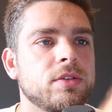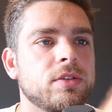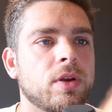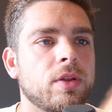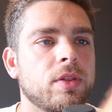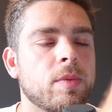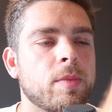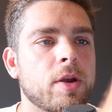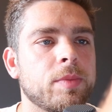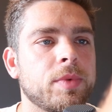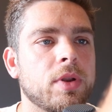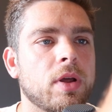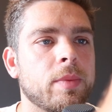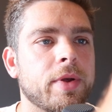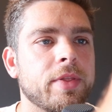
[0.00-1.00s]
So at the
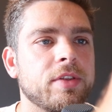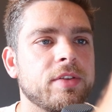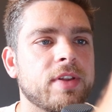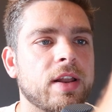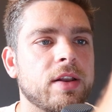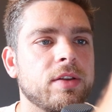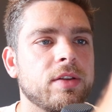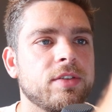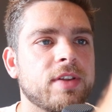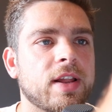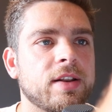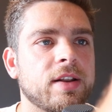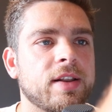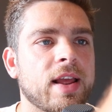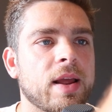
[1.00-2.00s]
moment I'm on the stand
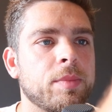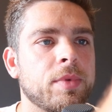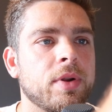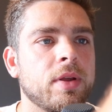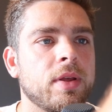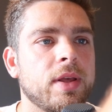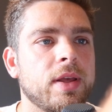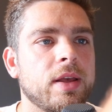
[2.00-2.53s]
standard camera.